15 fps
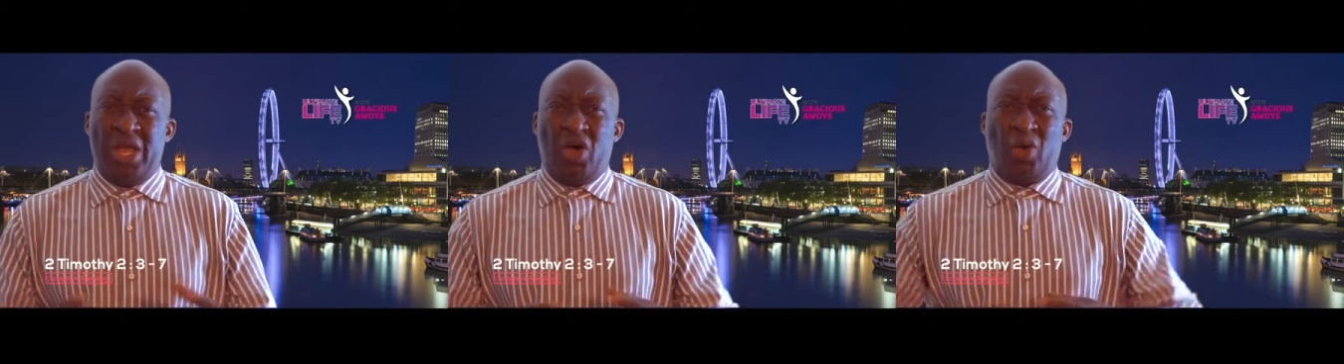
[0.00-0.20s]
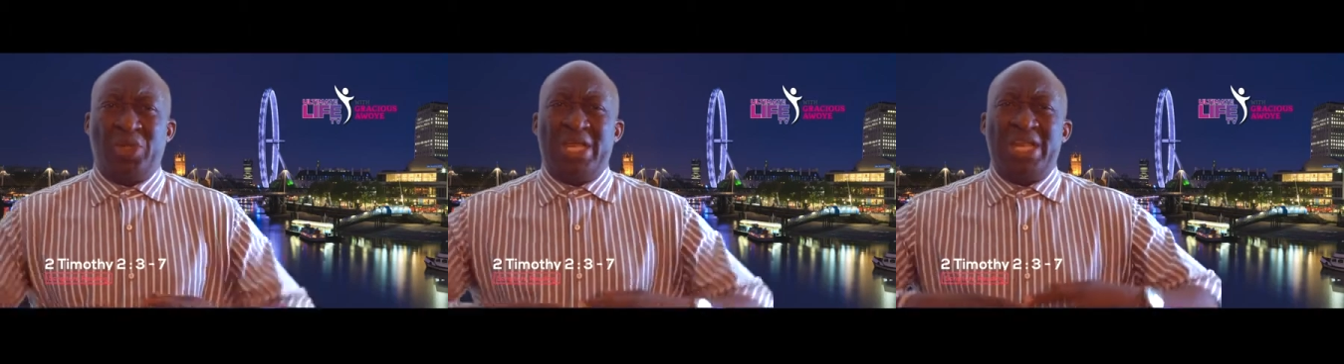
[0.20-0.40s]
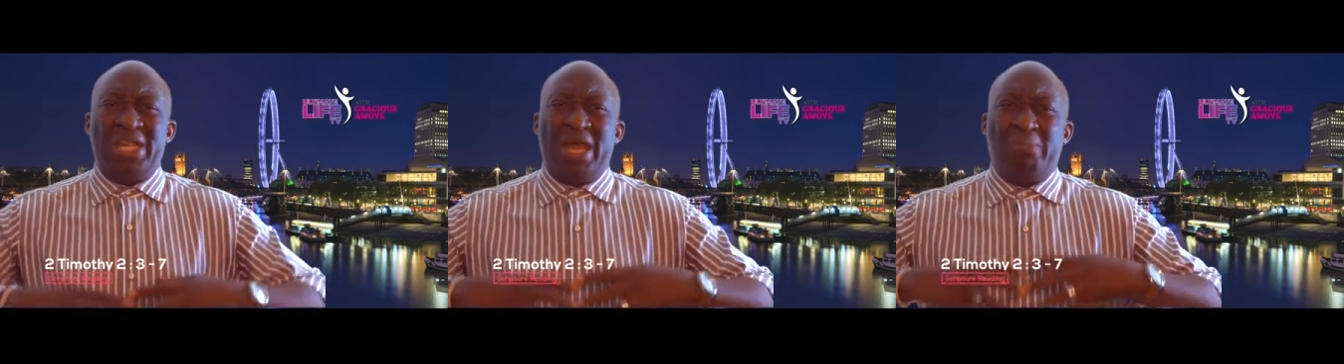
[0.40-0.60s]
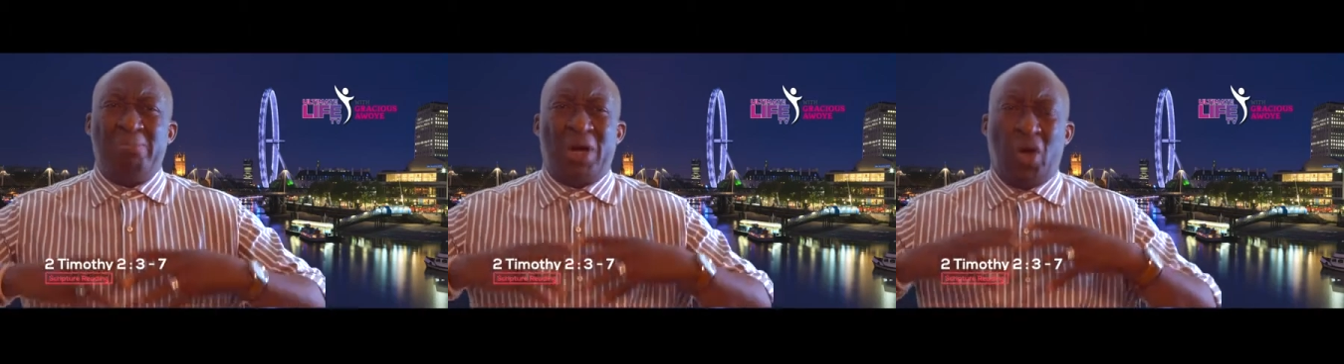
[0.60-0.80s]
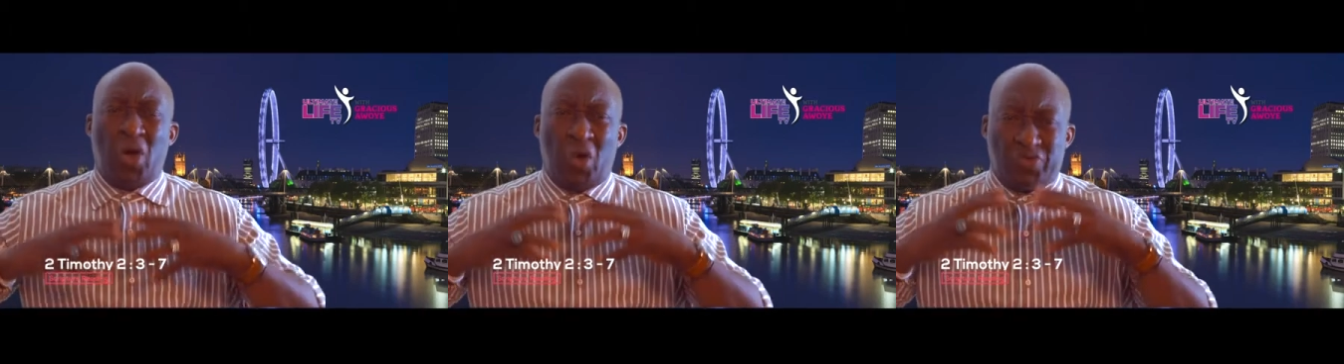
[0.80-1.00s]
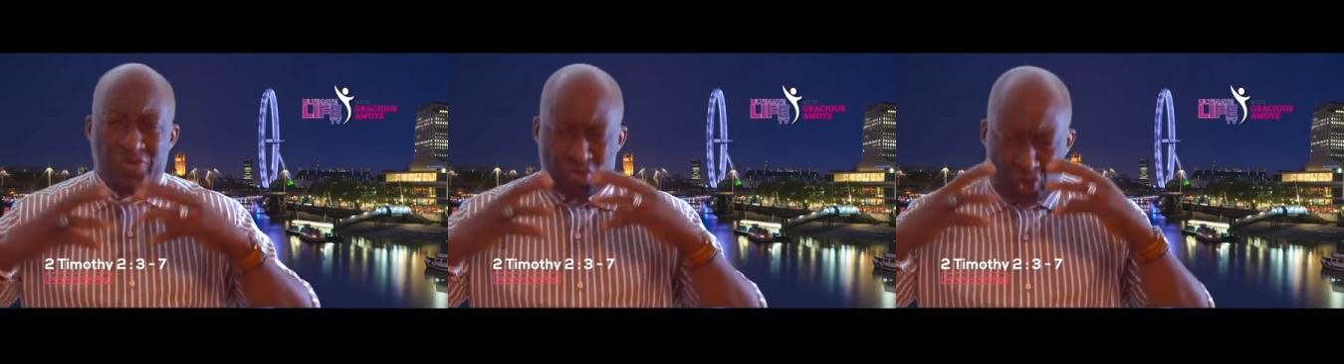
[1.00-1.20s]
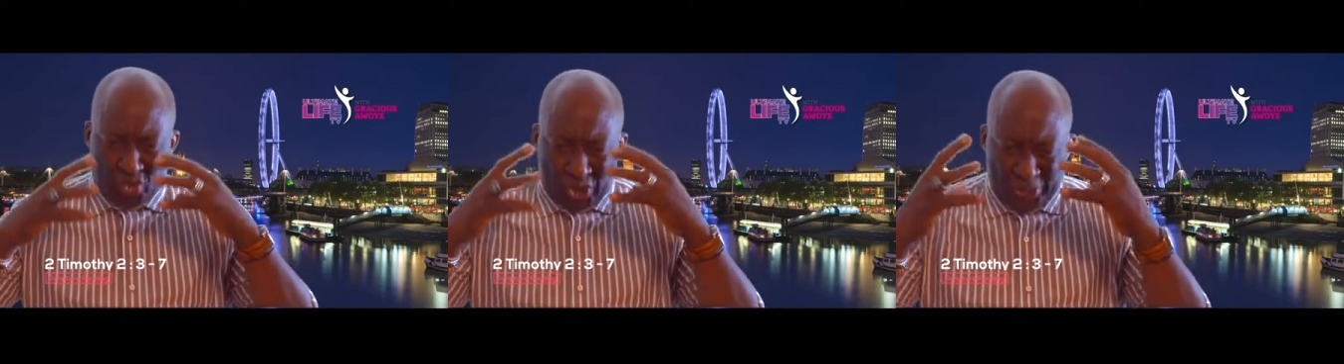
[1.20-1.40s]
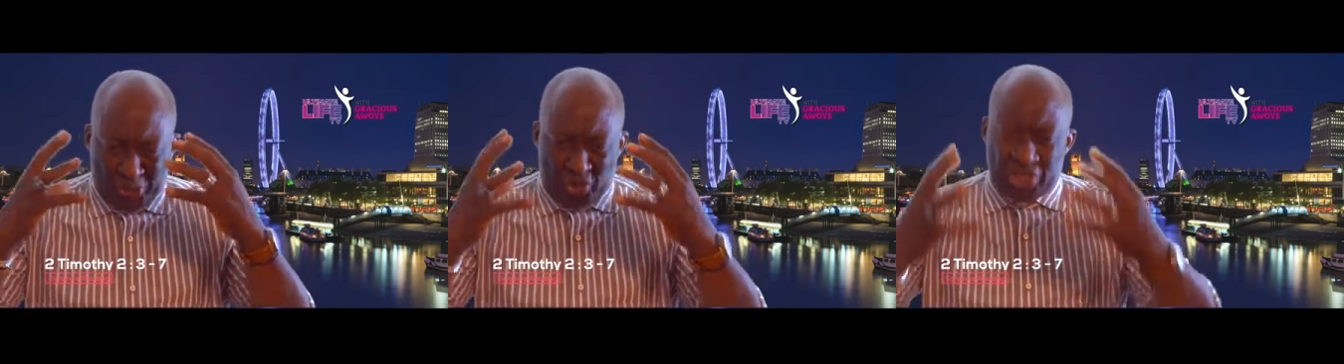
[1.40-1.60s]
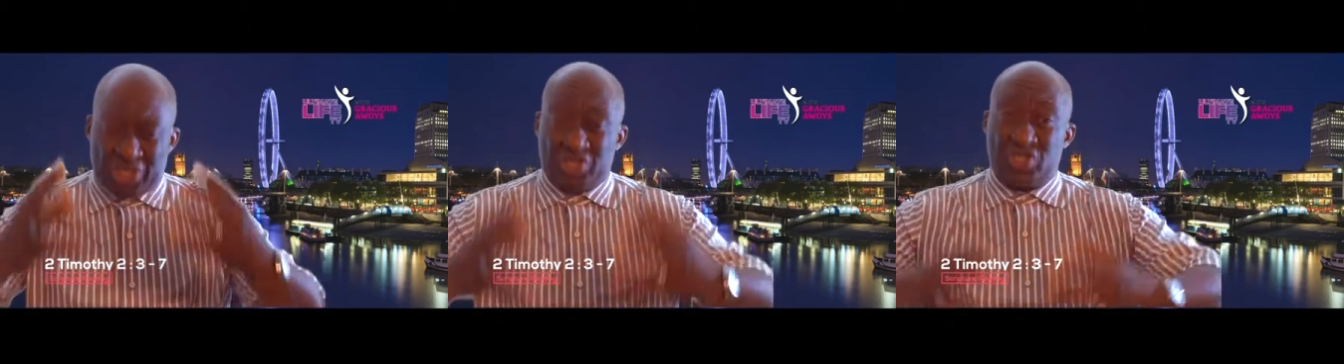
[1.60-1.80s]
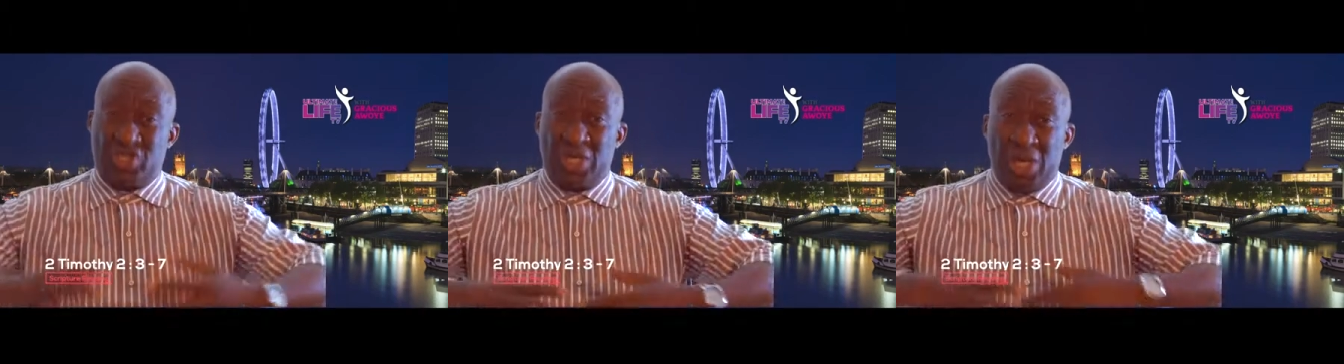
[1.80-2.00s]
or the number of
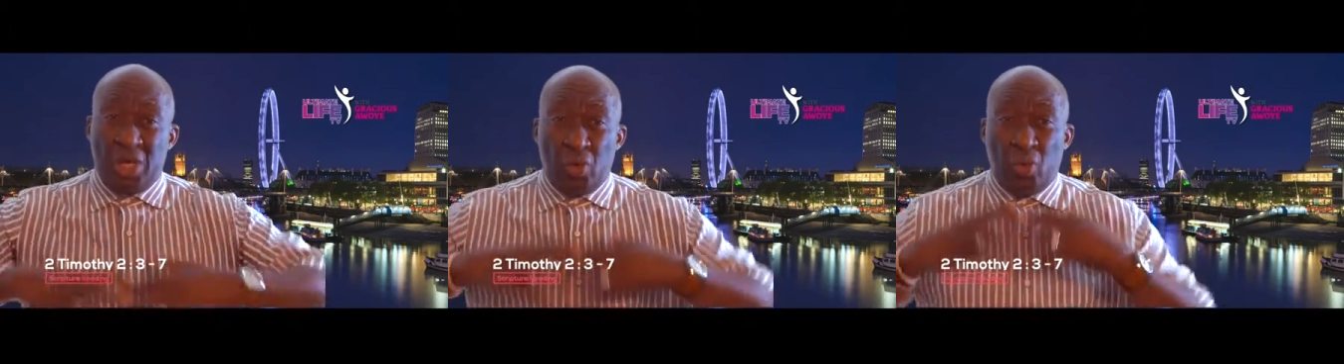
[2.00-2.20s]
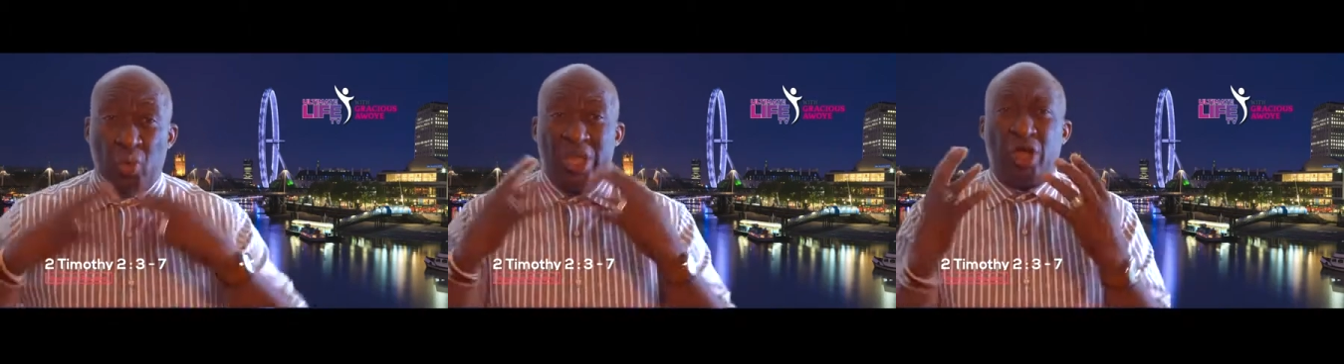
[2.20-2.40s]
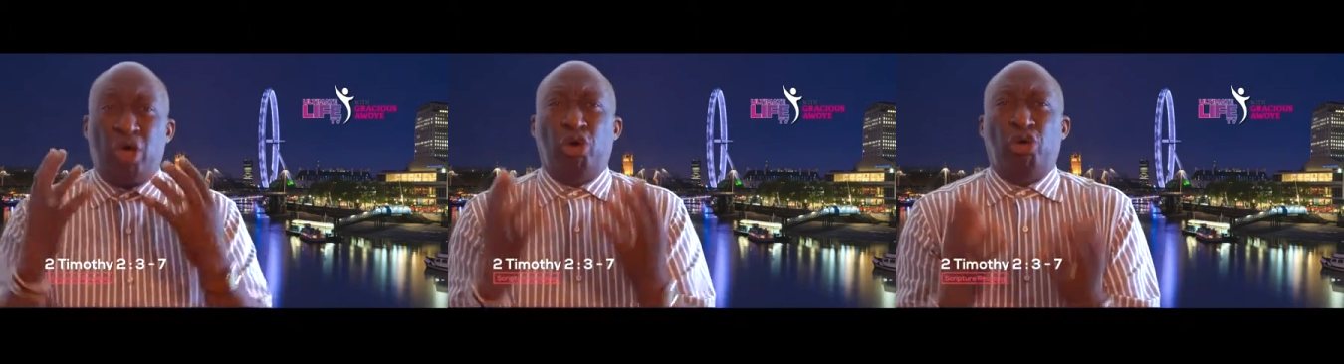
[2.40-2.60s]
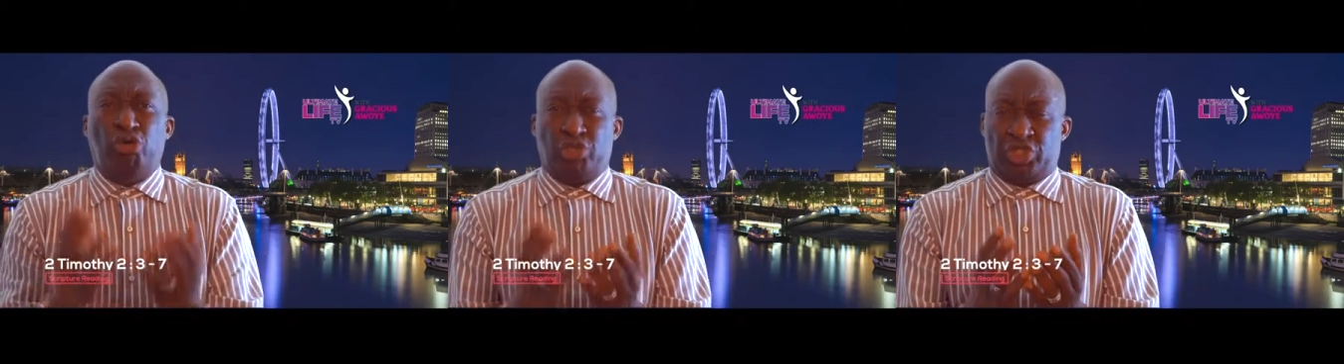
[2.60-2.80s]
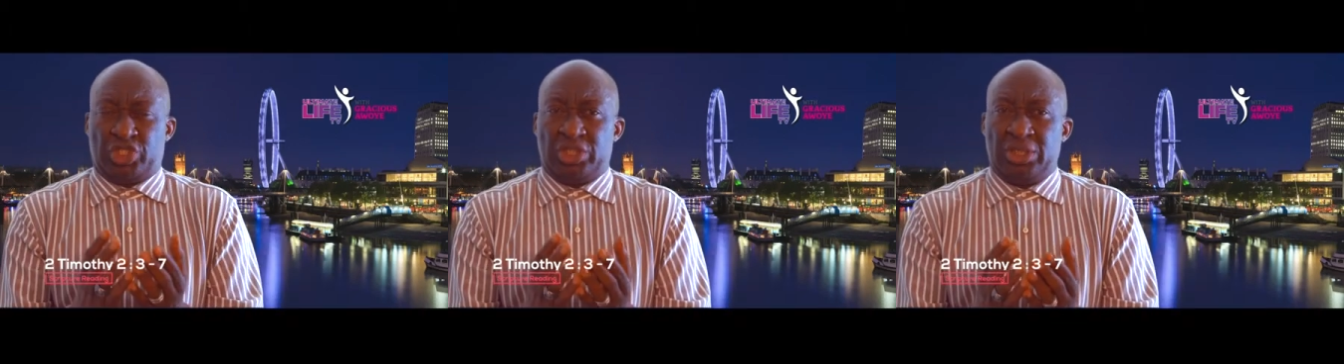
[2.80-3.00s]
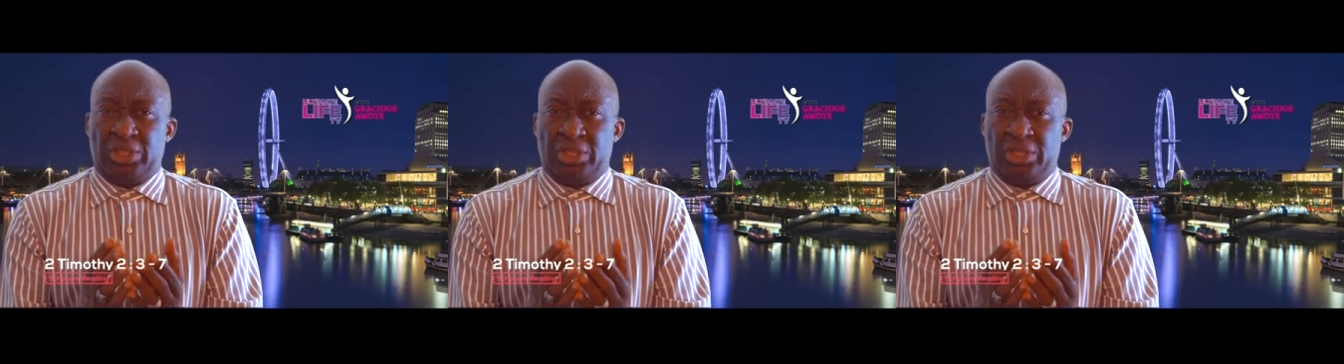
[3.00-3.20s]
scriptures we quote.